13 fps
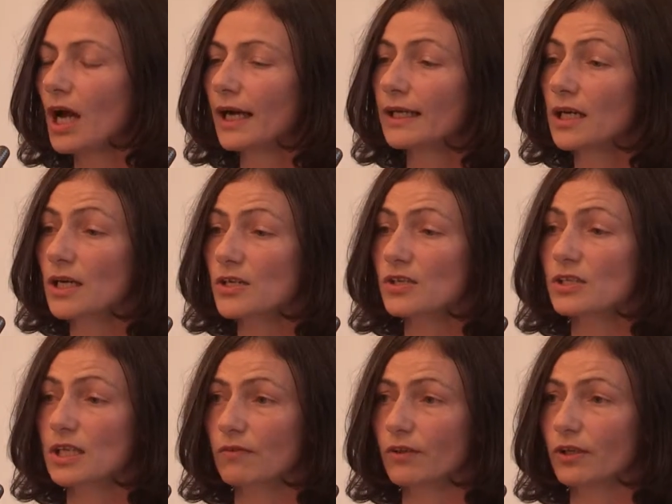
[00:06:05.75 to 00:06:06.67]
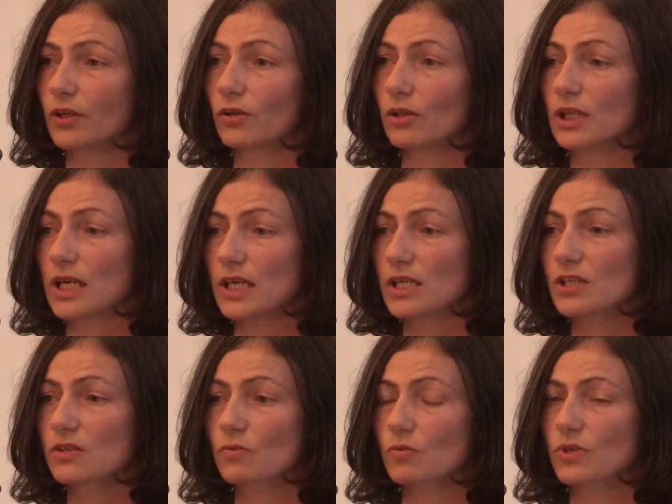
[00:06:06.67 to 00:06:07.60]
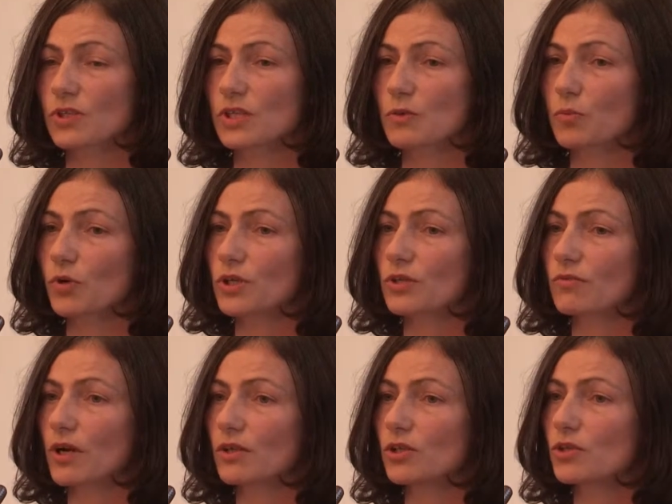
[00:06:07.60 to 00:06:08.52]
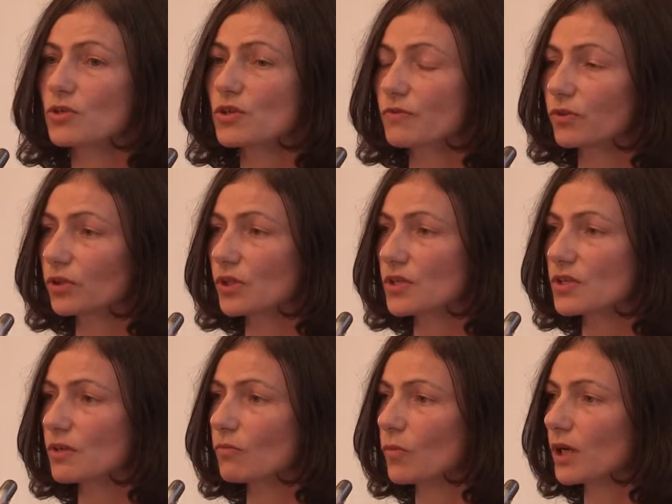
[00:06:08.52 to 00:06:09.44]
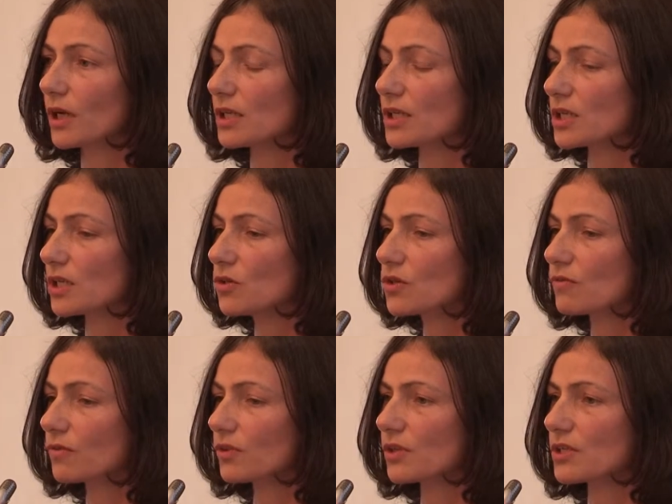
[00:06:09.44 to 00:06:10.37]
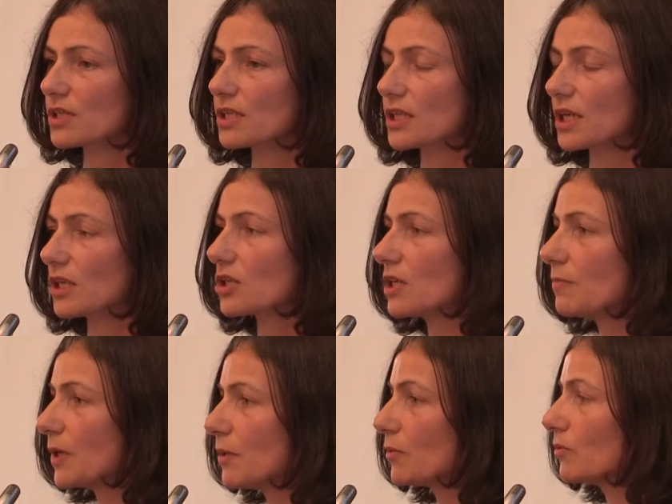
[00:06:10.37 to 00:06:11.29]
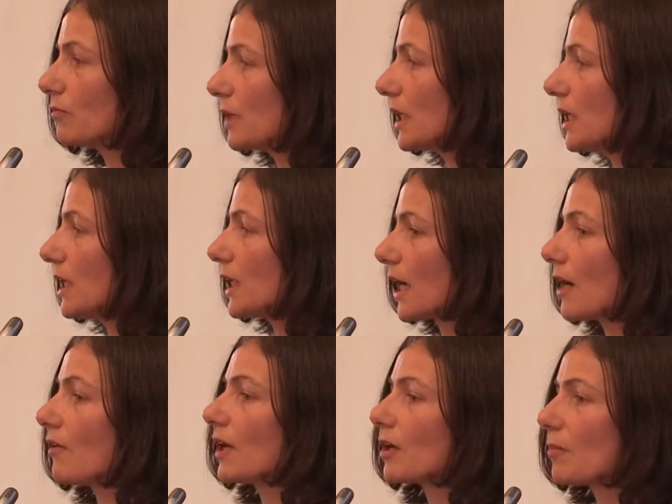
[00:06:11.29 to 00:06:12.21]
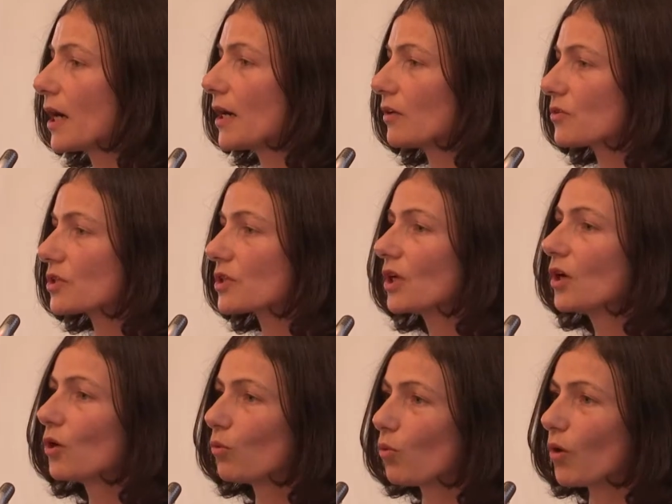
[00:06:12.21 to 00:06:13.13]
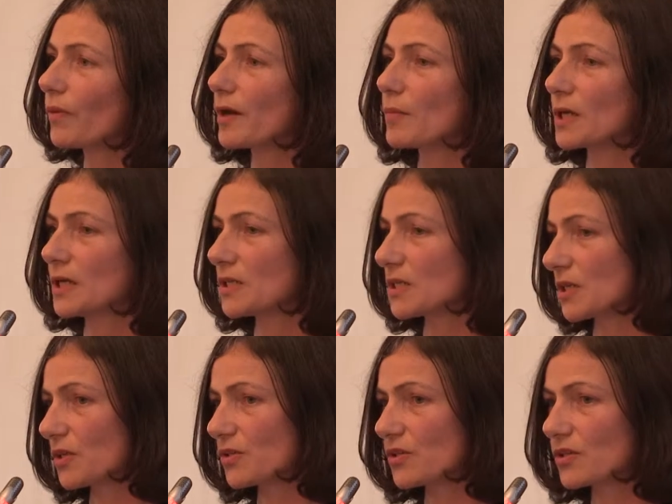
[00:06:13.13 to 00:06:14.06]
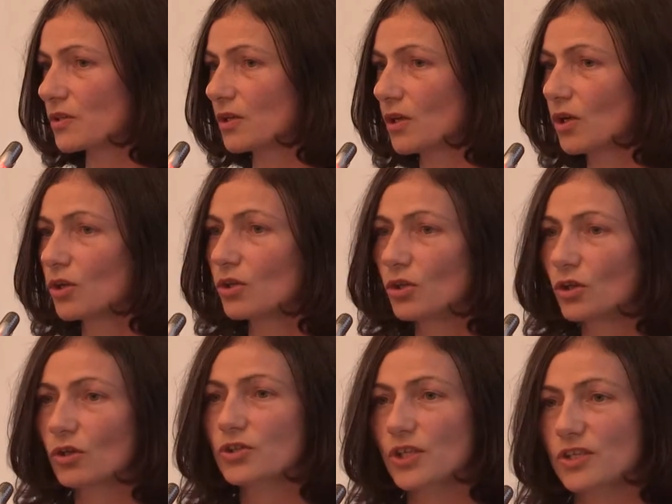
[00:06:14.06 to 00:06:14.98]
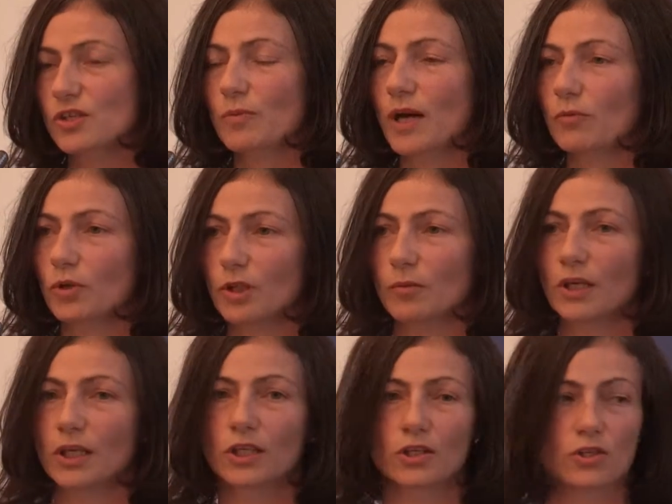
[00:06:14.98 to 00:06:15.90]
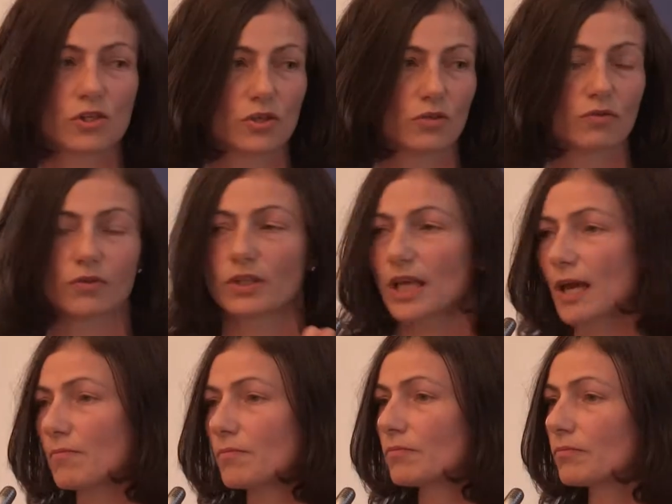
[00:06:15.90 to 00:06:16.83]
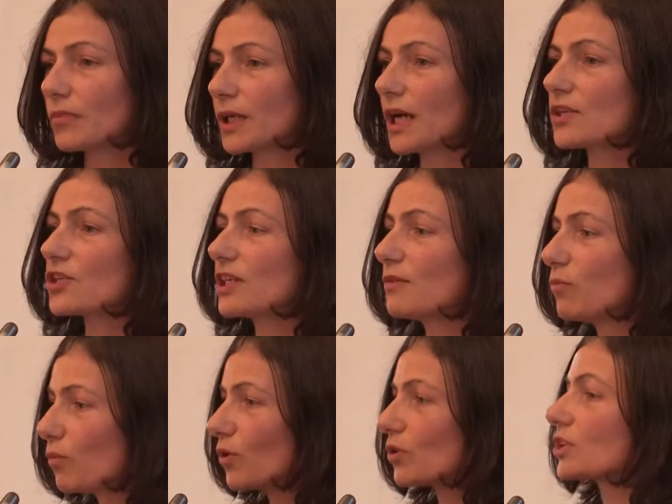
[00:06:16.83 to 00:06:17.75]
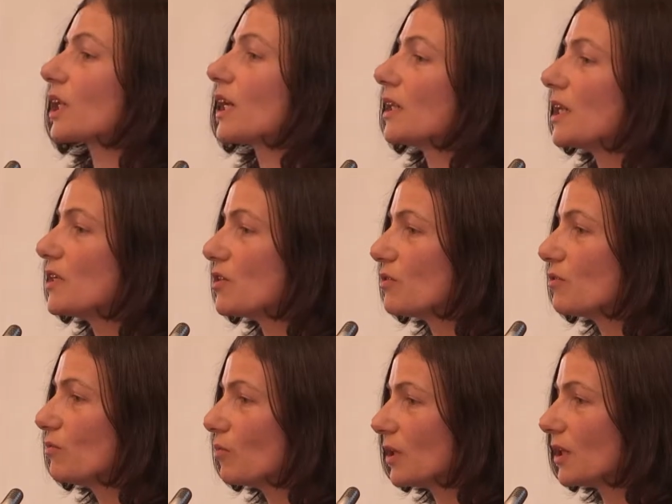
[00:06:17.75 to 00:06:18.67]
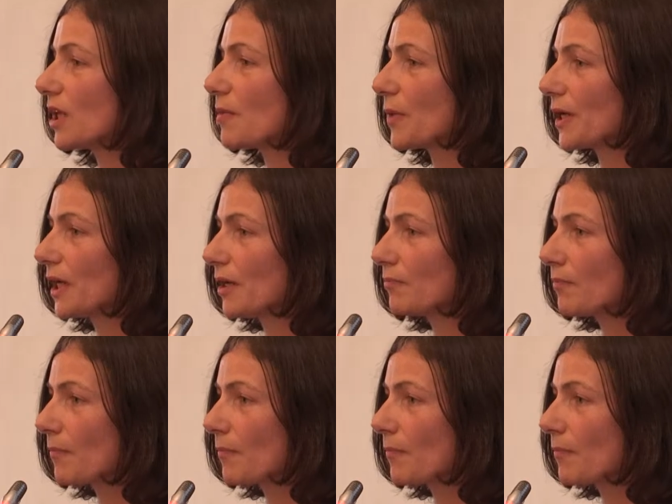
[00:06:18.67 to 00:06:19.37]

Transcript: And last, and definitely not least, was this point around usefulness. And when I say usefulness, it's actually people really caring about what their money does. Not just about what their money can do for them, but actually what can they do with their money.